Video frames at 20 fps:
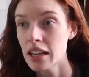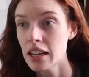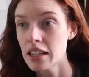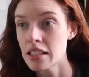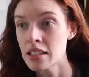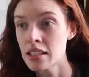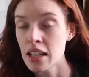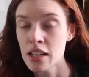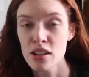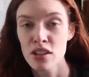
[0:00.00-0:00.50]

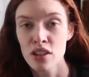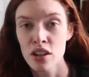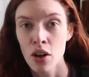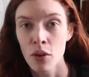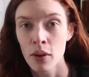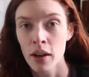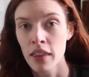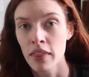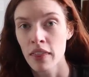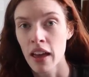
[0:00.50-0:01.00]
it's nice
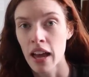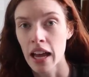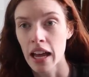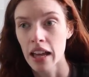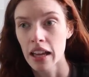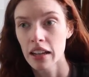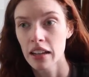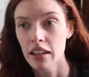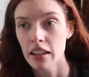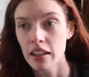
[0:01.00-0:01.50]
knowing
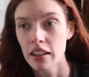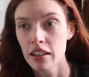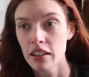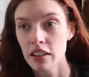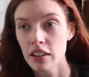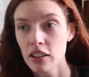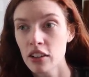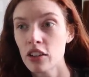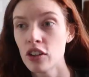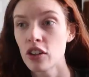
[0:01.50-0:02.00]
that
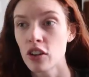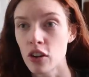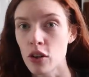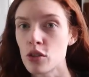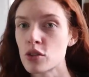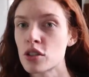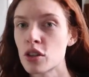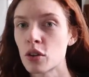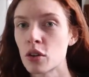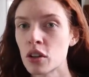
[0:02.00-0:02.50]
you're
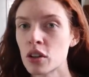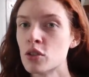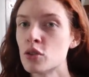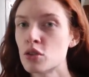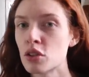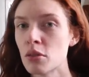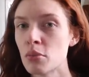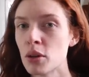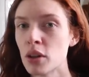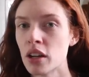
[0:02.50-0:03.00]
also
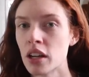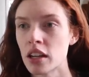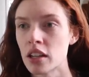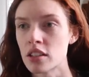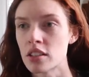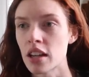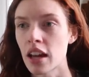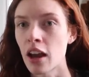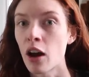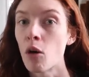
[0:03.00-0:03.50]
contributing
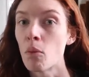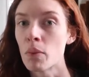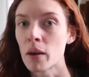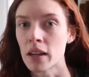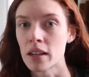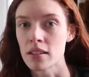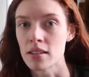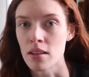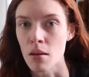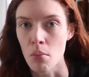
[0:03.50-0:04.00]
to
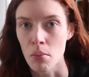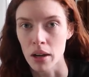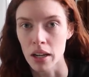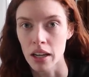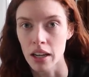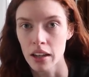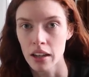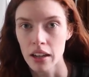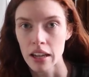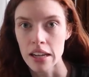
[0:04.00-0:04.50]
helping
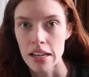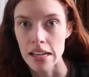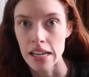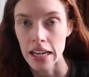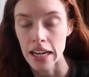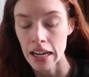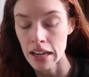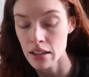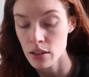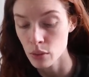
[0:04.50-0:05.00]
somebody in
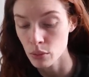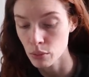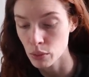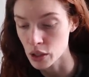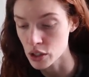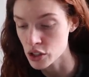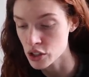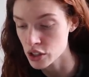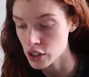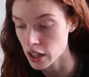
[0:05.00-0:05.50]
need,
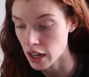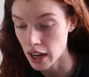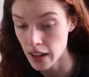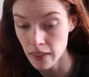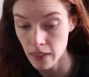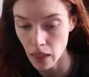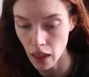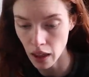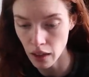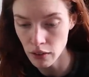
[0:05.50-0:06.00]
which I
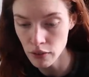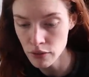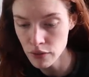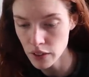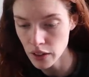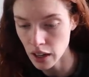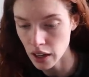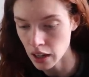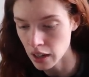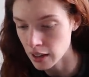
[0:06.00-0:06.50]
love.
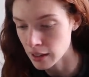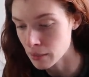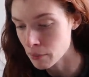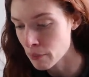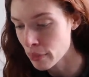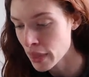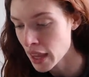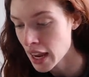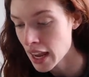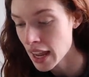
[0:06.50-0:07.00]

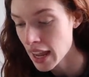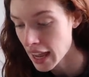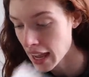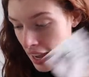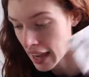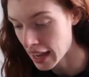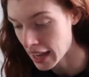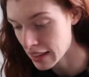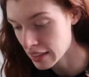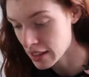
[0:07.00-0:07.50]

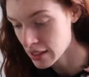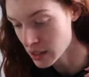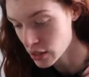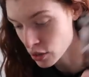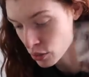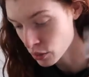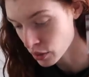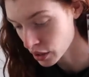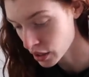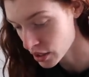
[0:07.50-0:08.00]
And this is
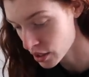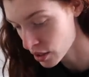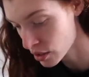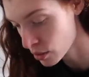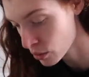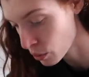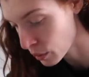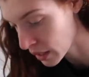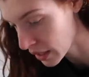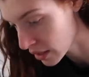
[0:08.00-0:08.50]
a really
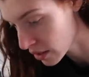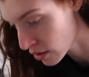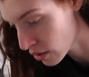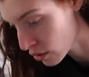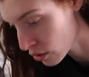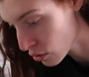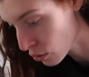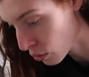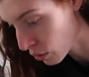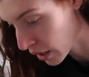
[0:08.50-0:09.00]
sweet
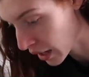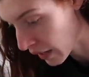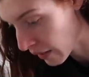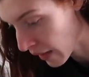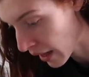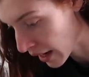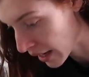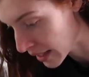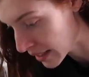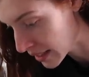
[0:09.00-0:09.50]
story
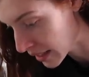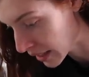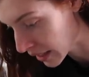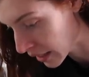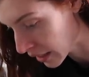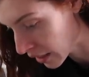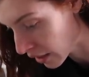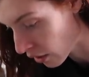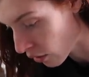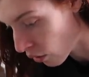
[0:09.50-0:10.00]
that I
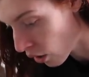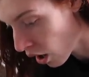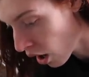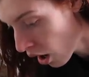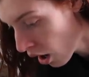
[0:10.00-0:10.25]
didn't know.